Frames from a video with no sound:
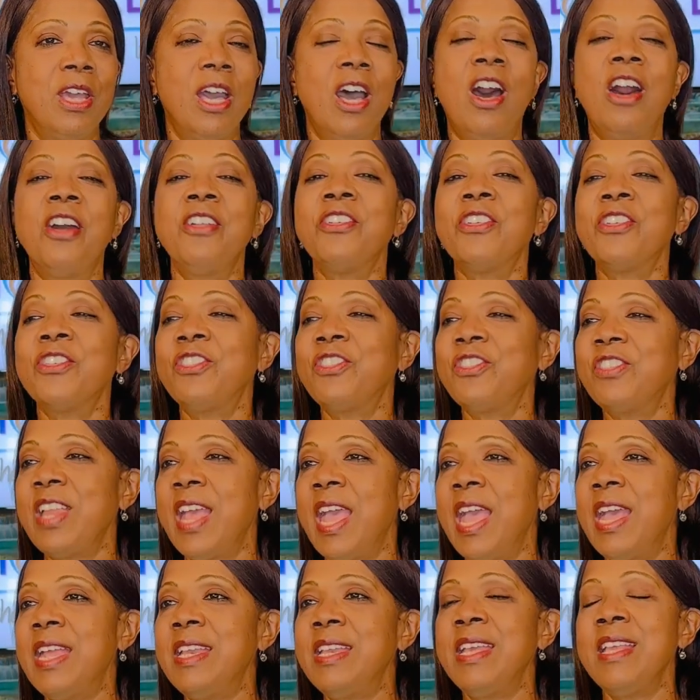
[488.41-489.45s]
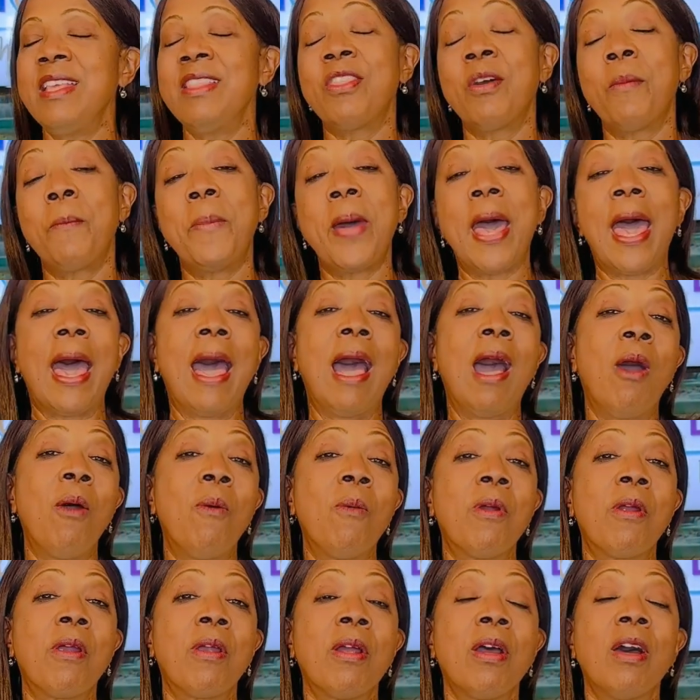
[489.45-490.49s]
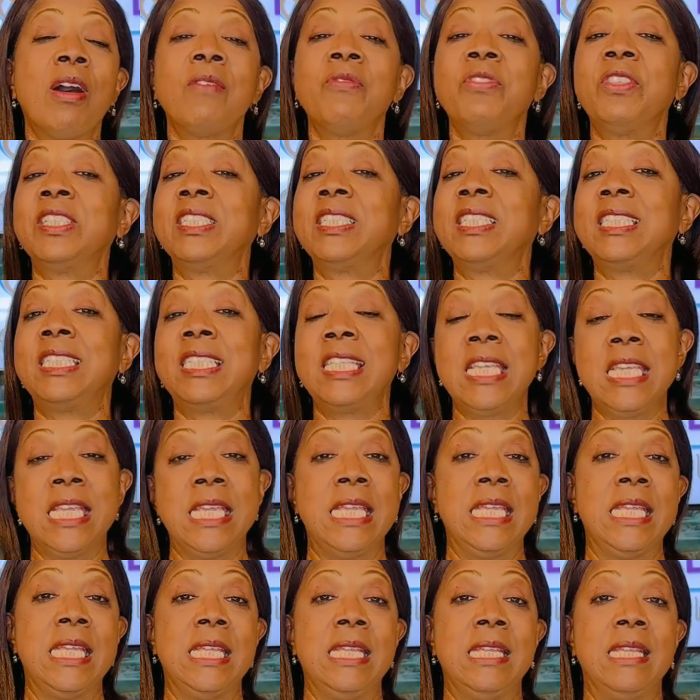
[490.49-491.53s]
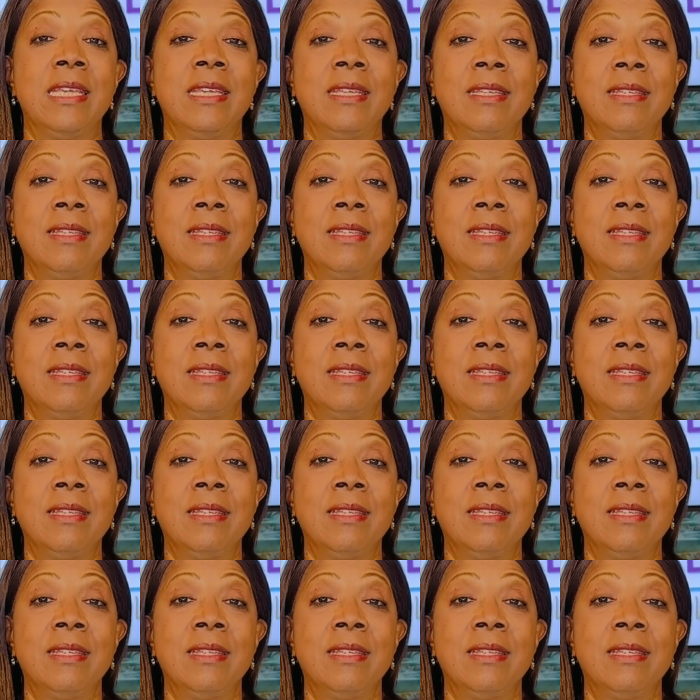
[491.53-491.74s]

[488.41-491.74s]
Understanding the power of the seed.